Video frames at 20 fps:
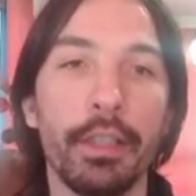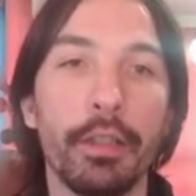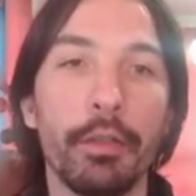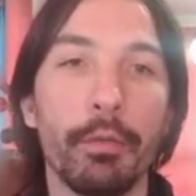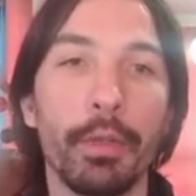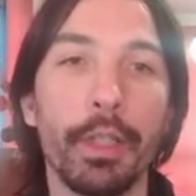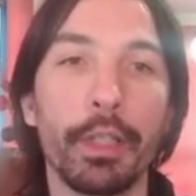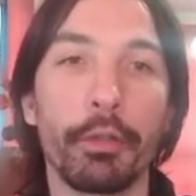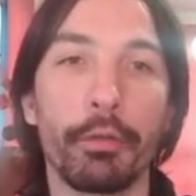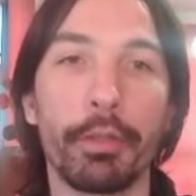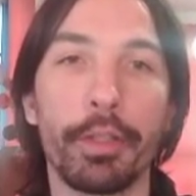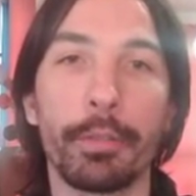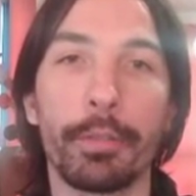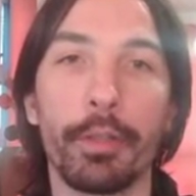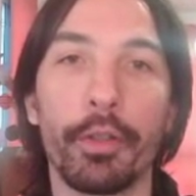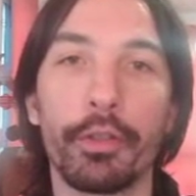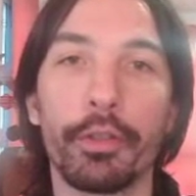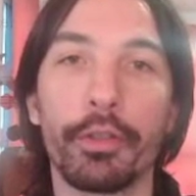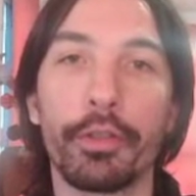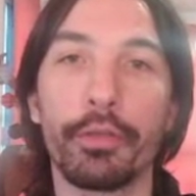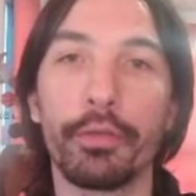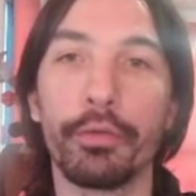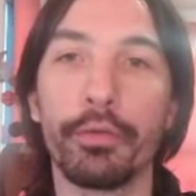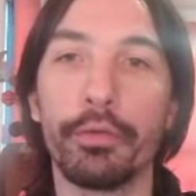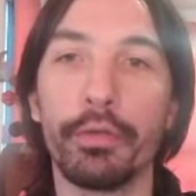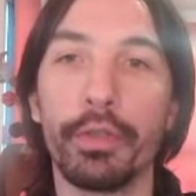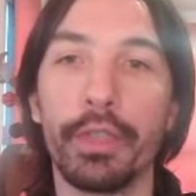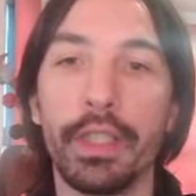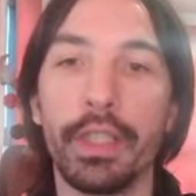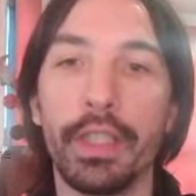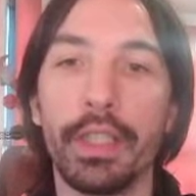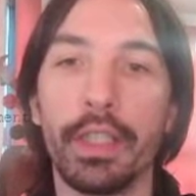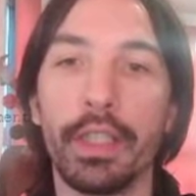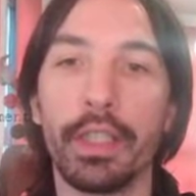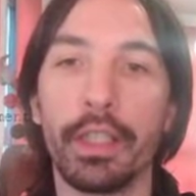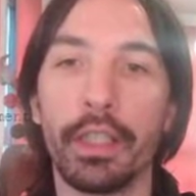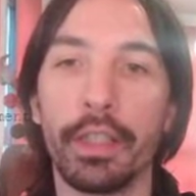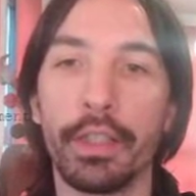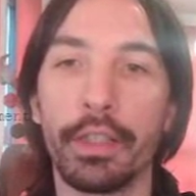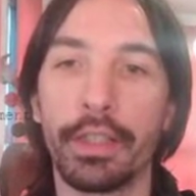will correspond to the
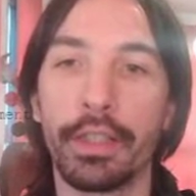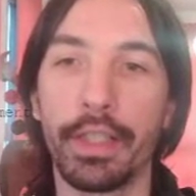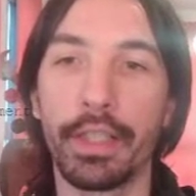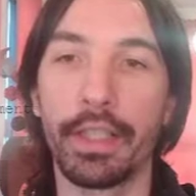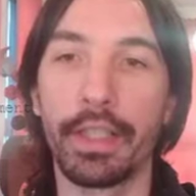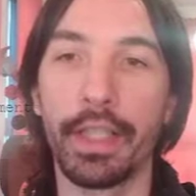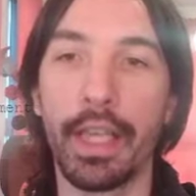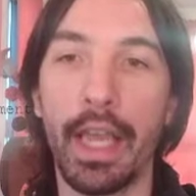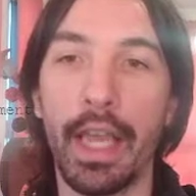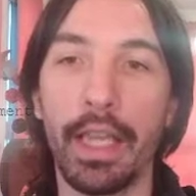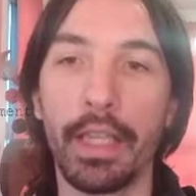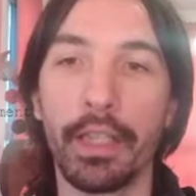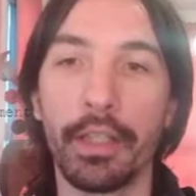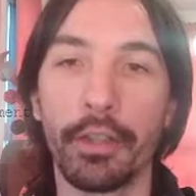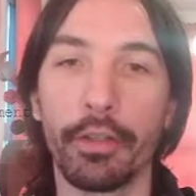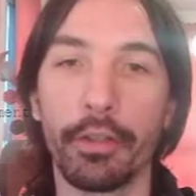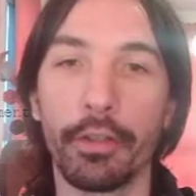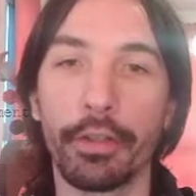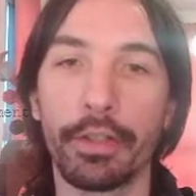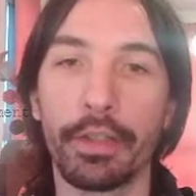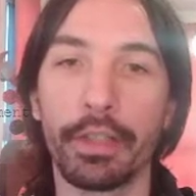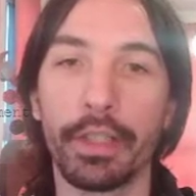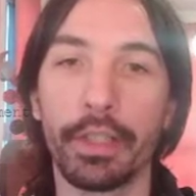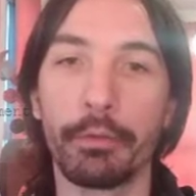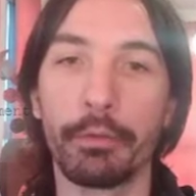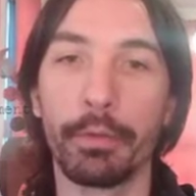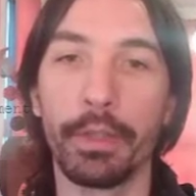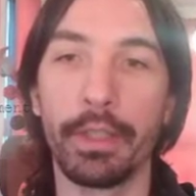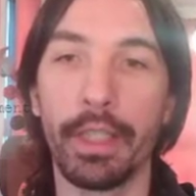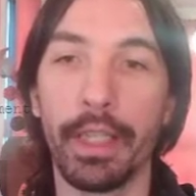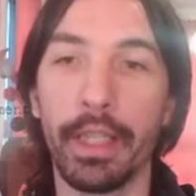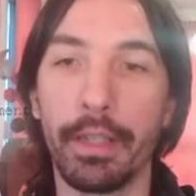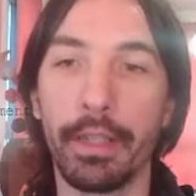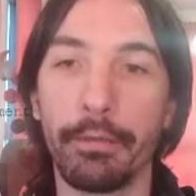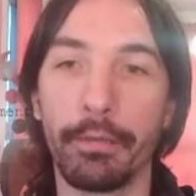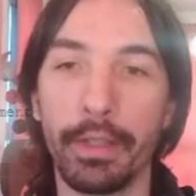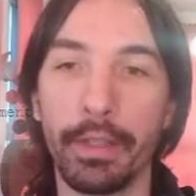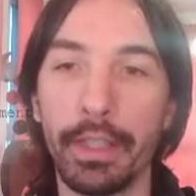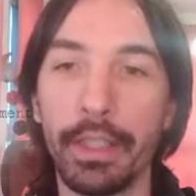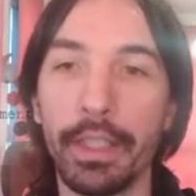6 angles that we
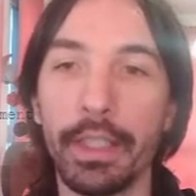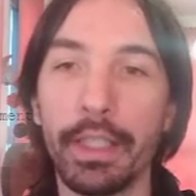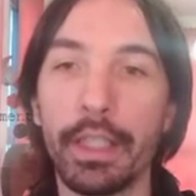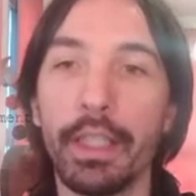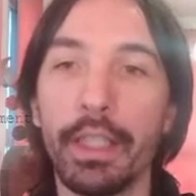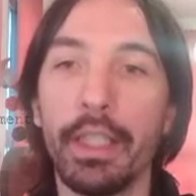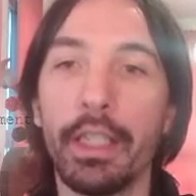have here,